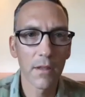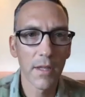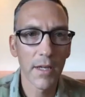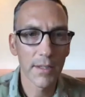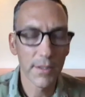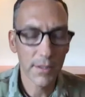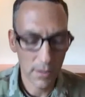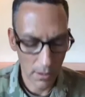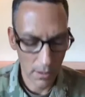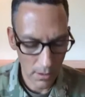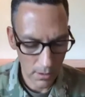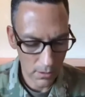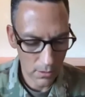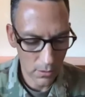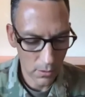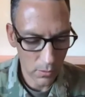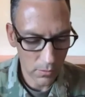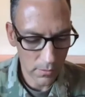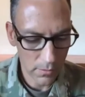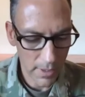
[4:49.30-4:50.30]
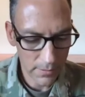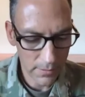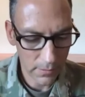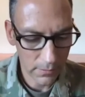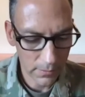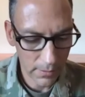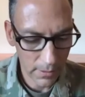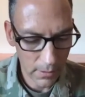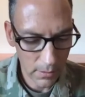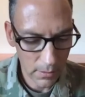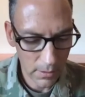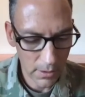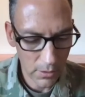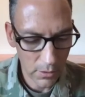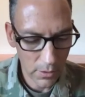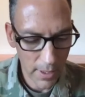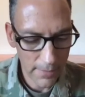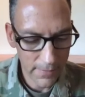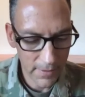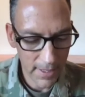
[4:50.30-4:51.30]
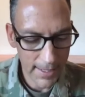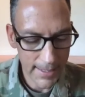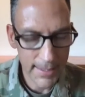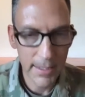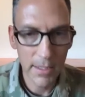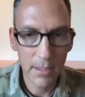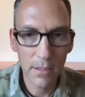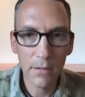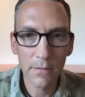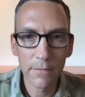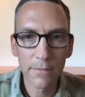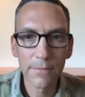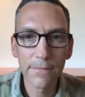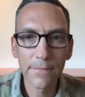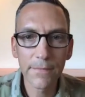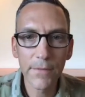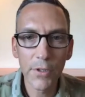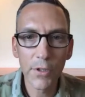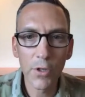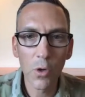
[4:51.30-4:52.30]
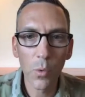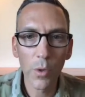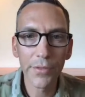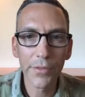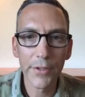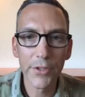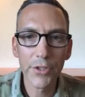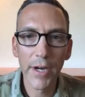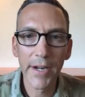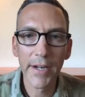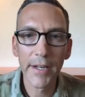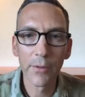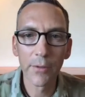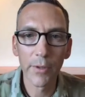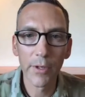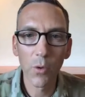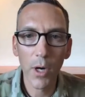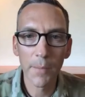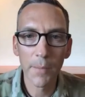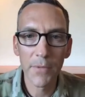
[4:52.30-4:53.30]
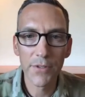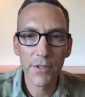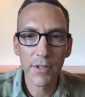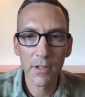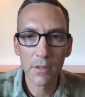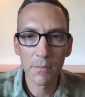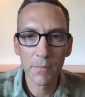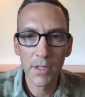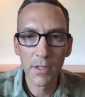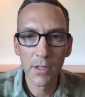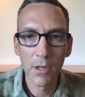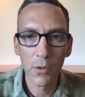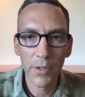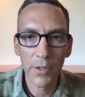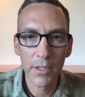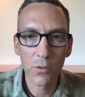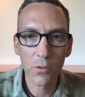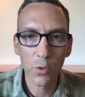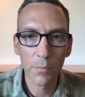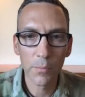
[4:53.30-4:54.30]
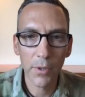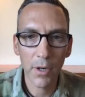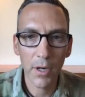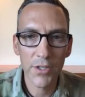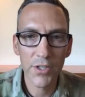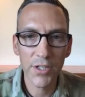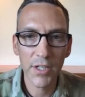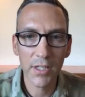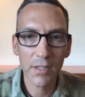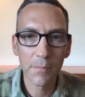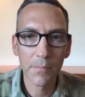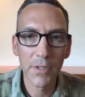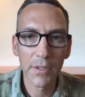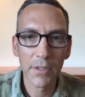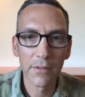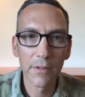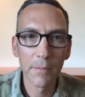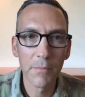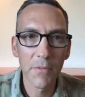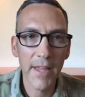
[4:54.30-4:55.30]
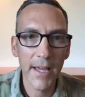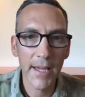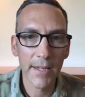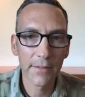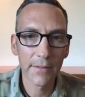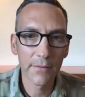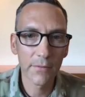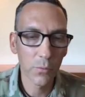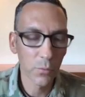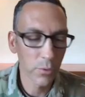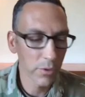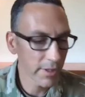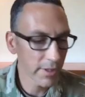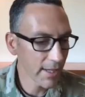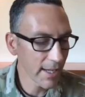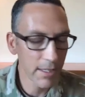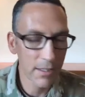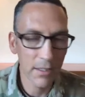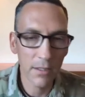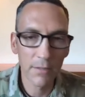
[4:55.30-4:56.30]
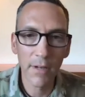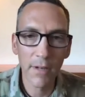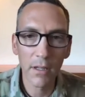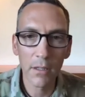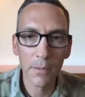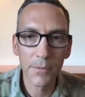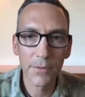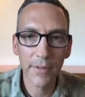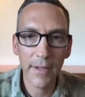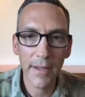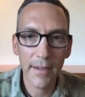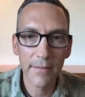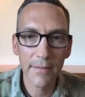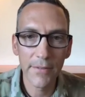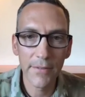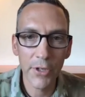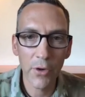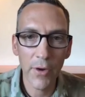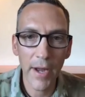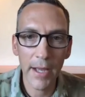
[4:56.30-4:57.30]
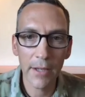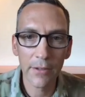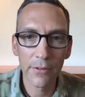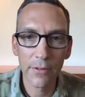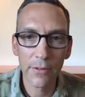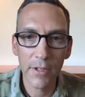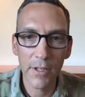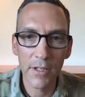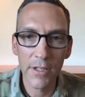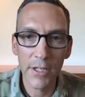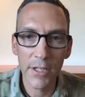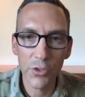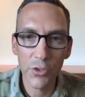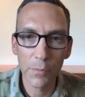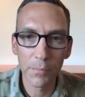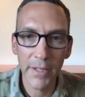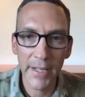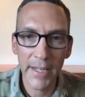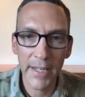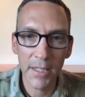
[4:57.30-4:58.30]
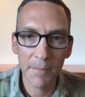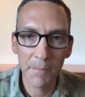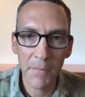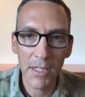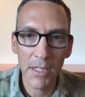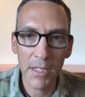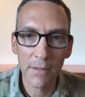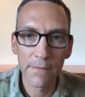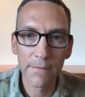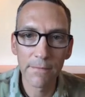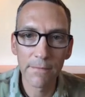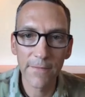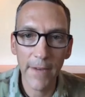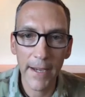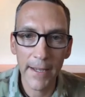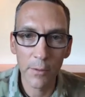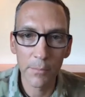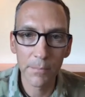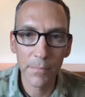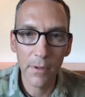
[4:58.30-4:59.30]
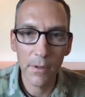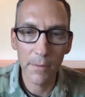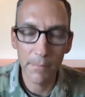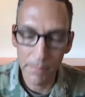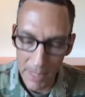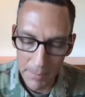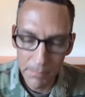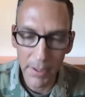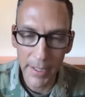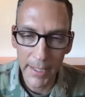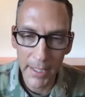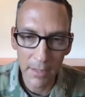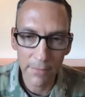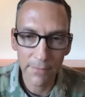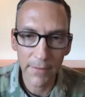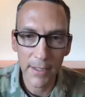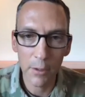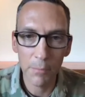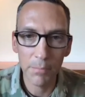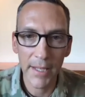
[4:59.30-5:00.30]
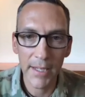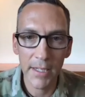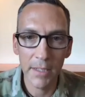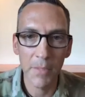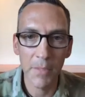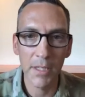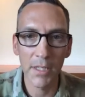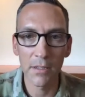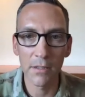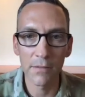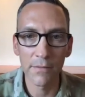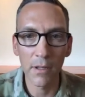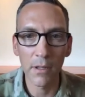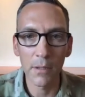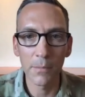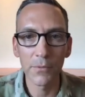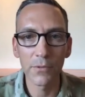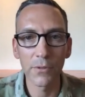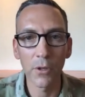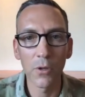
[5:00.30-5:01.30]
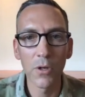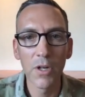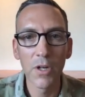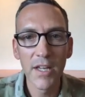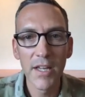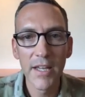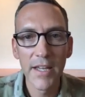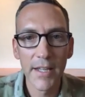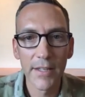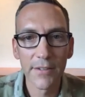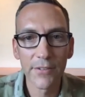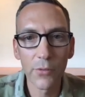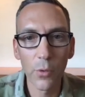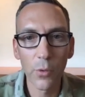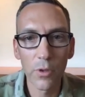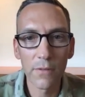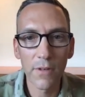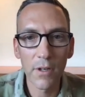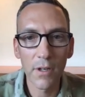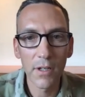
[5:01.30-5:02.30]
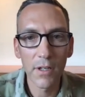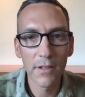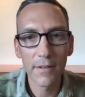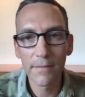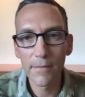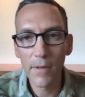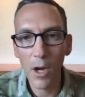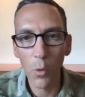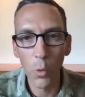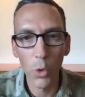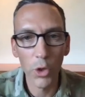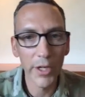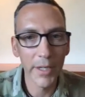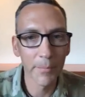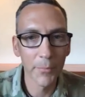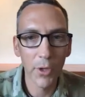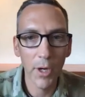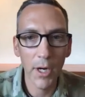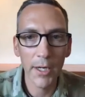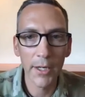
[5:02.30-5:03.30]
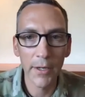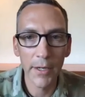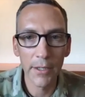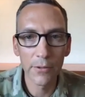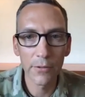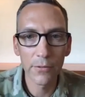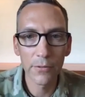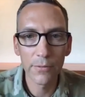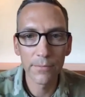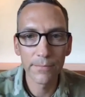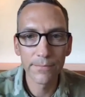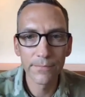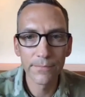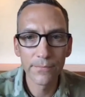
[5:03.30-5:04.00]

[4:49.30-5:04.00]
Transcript: that you don't necessarily, you have an idea of, what the training requirements are going to be going into a project, but some of that really kind of develops as the initial planning meeting, mid-planning, final planning meeting develops. So it's sort of a work in progress.